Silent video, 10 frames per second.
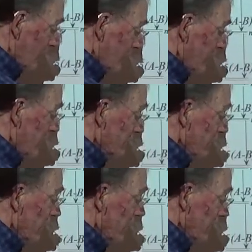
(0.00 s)
that
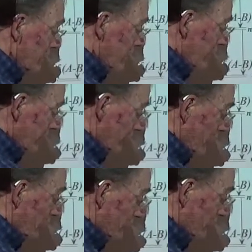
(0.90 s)
is
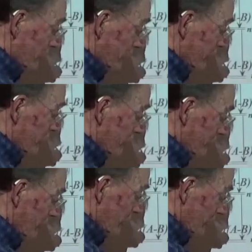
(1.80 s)
also 0
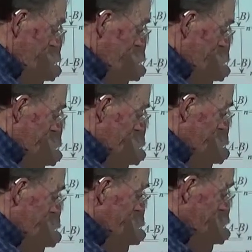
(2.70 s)
for this level. So this